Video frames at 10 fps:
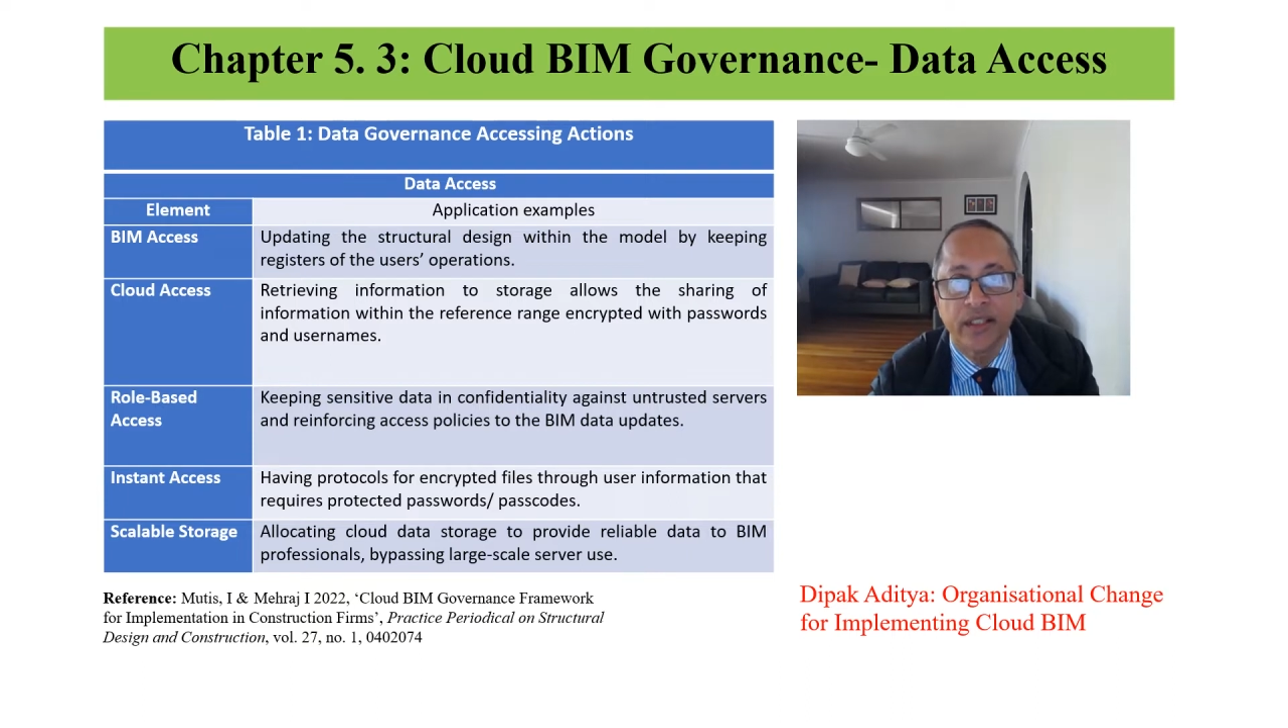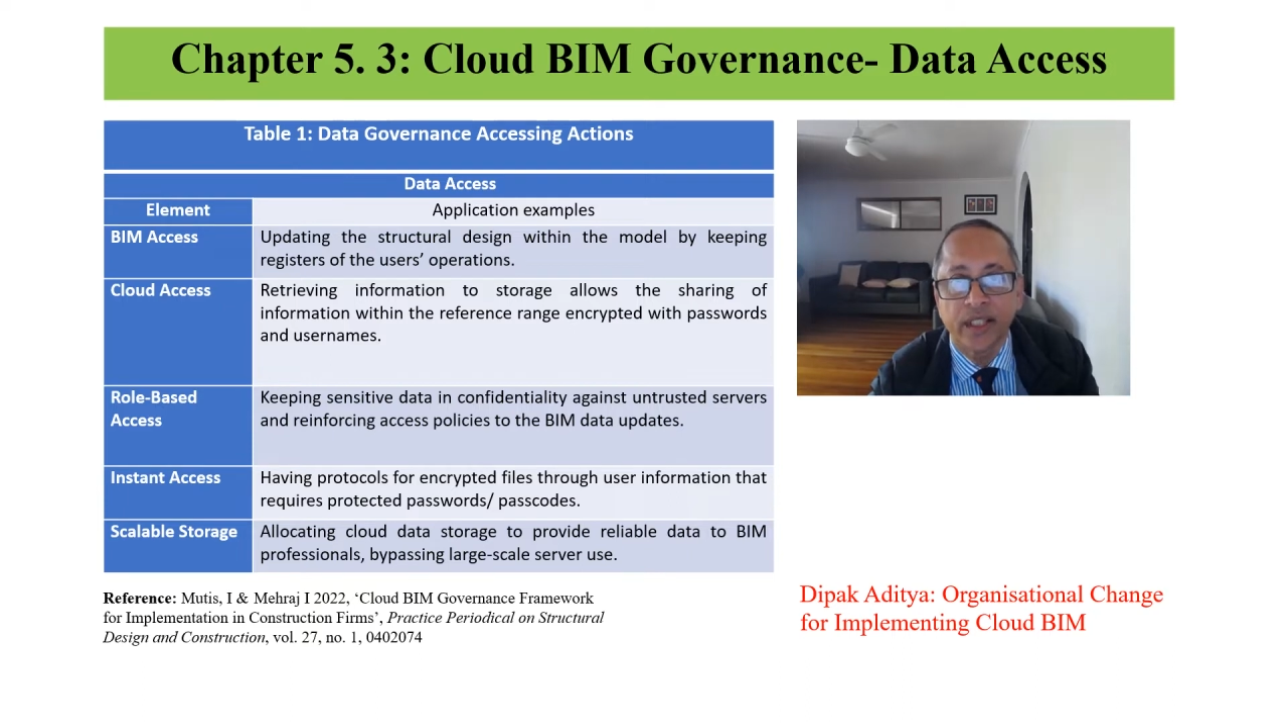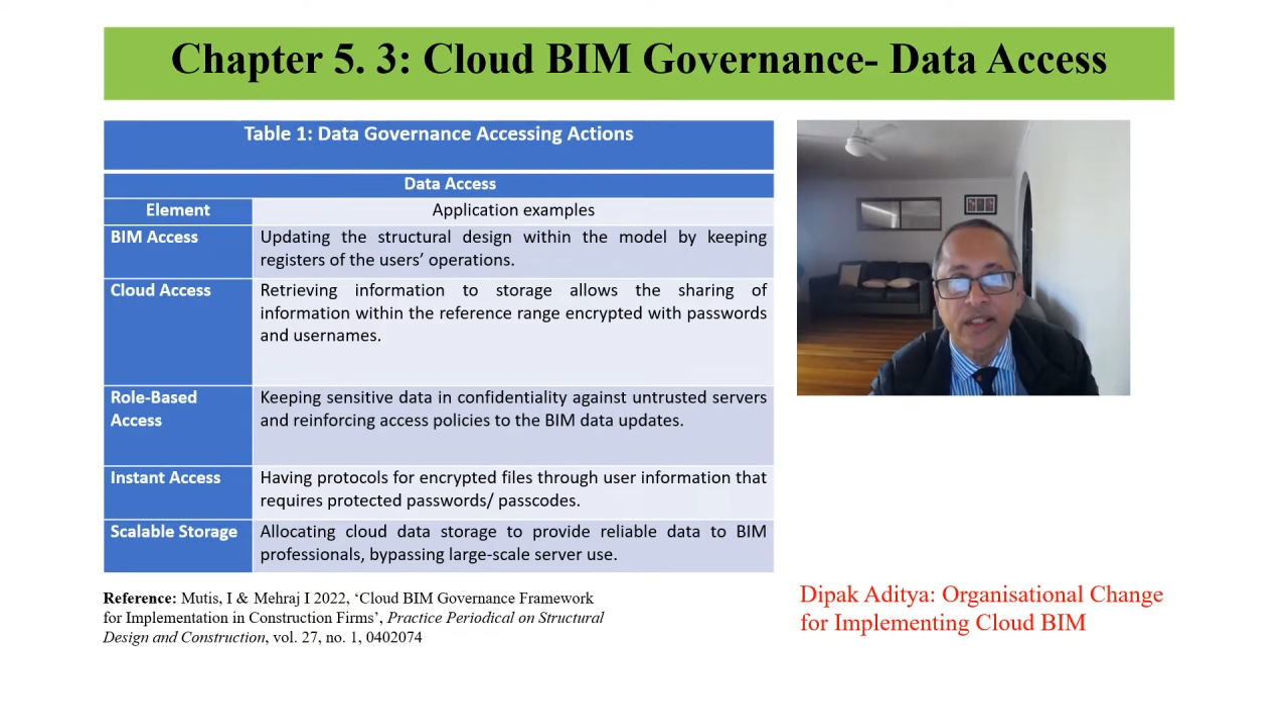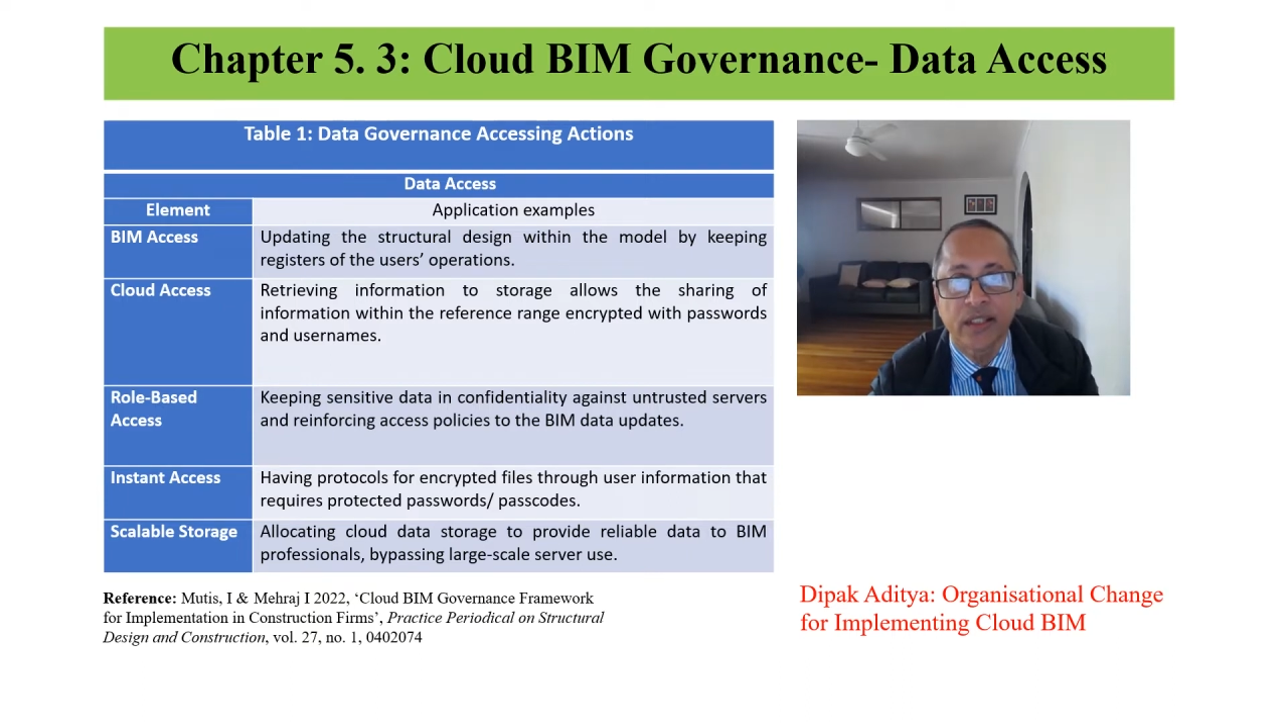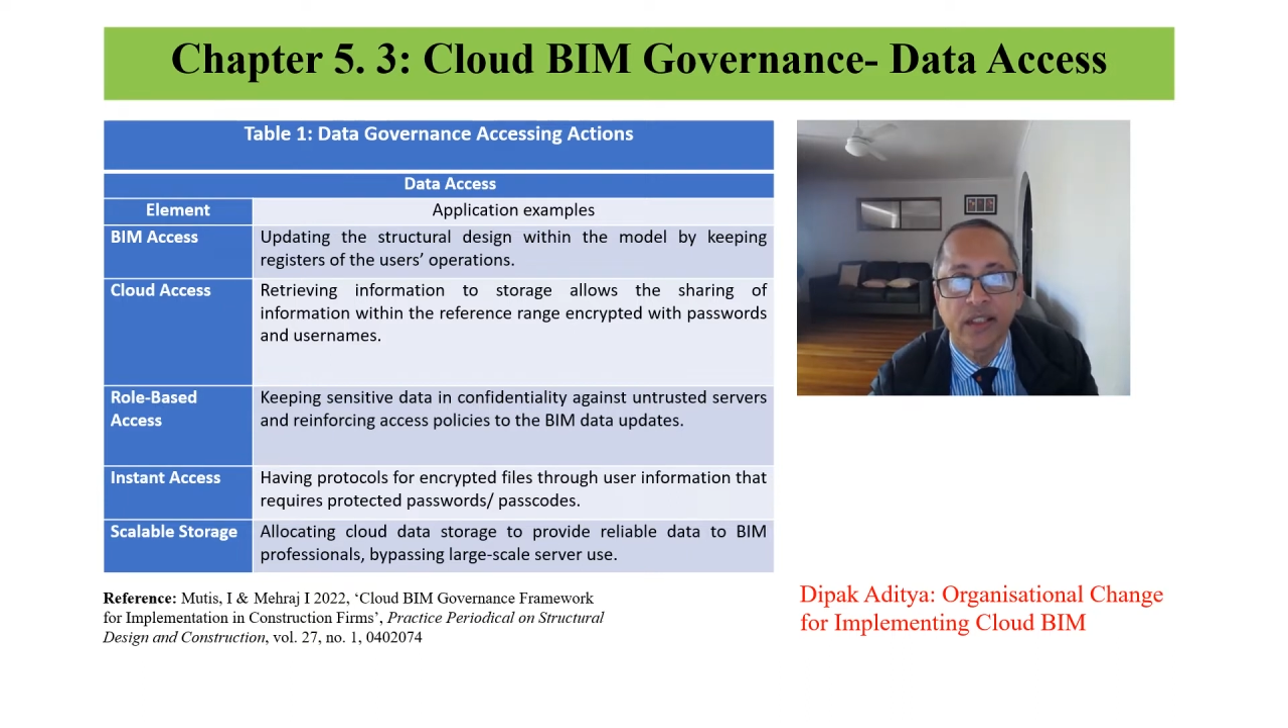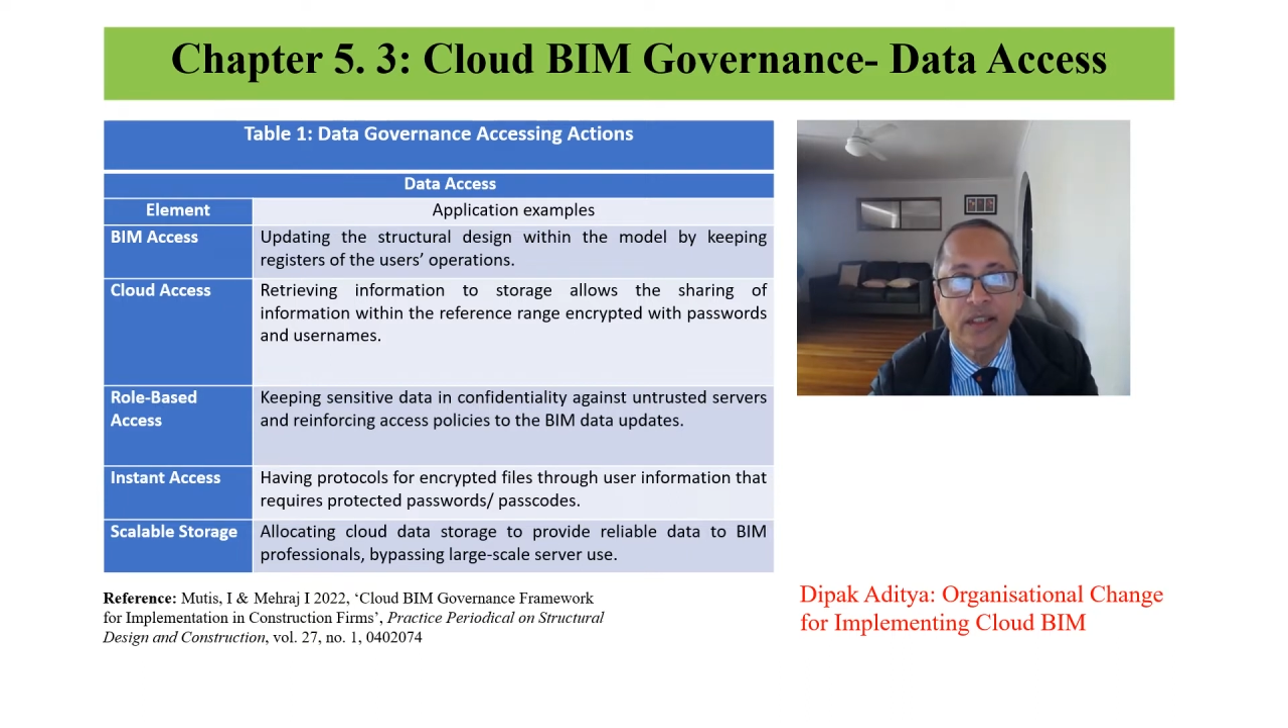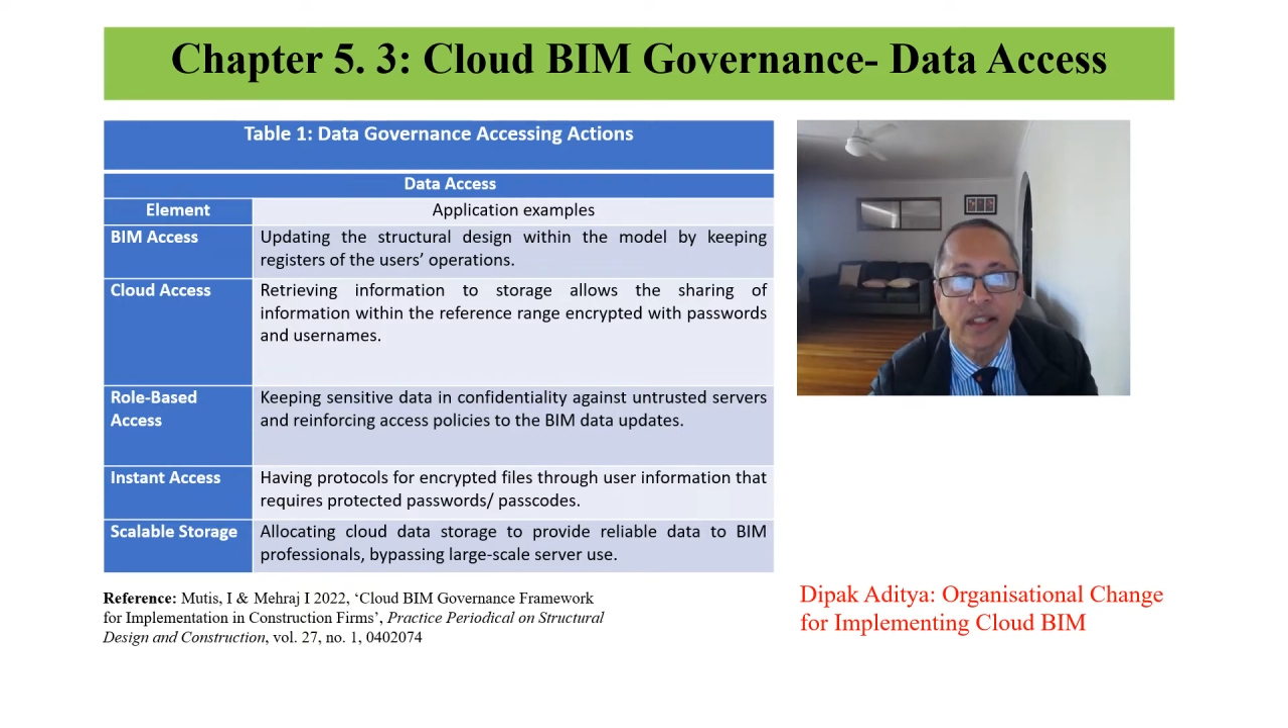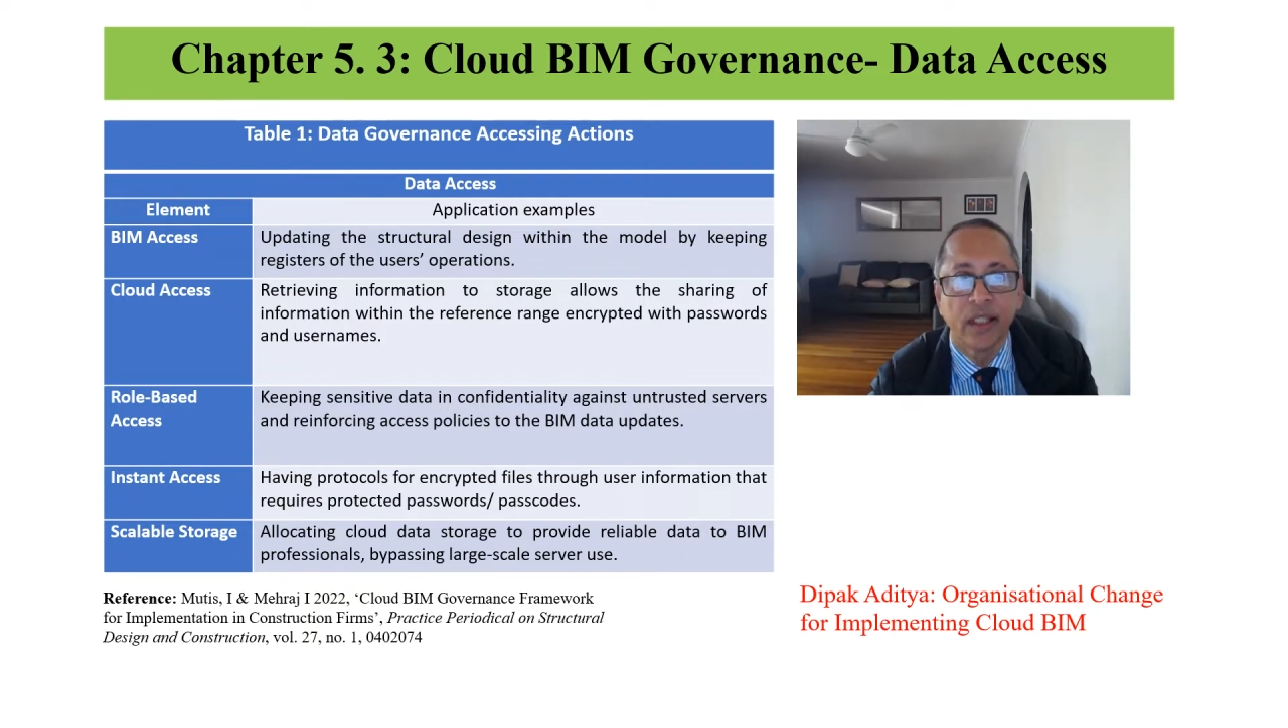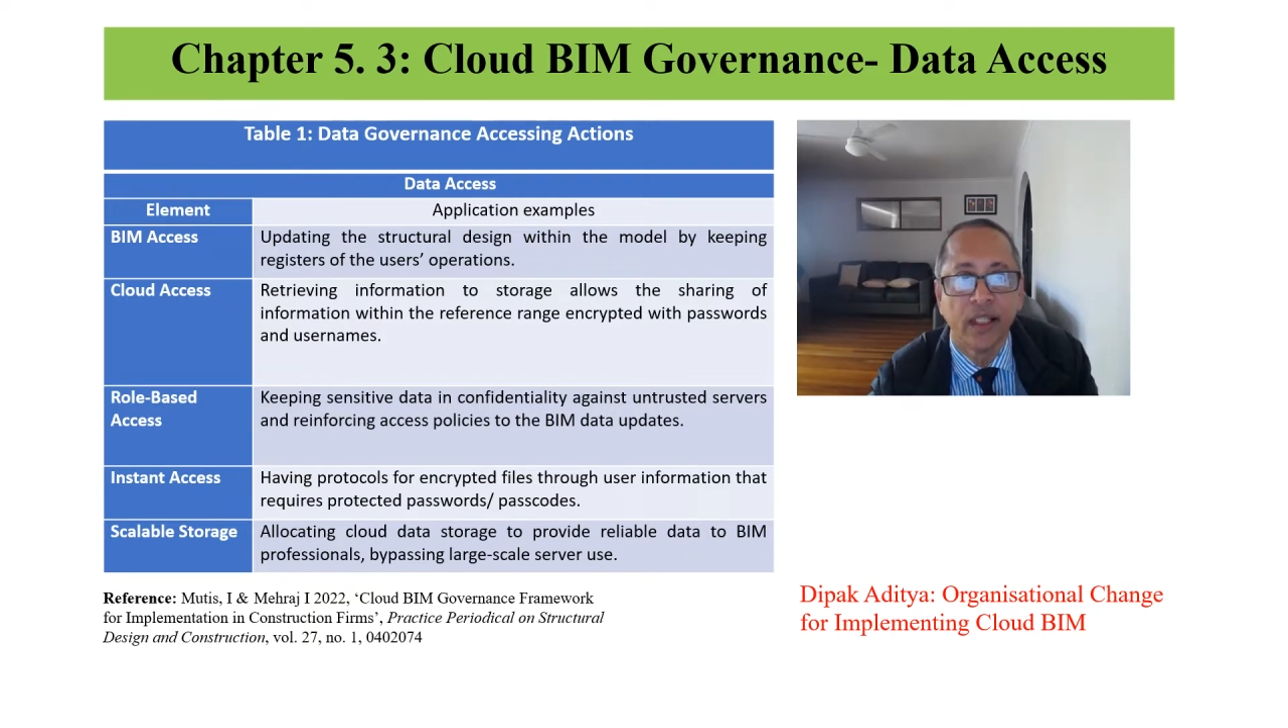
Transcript: access,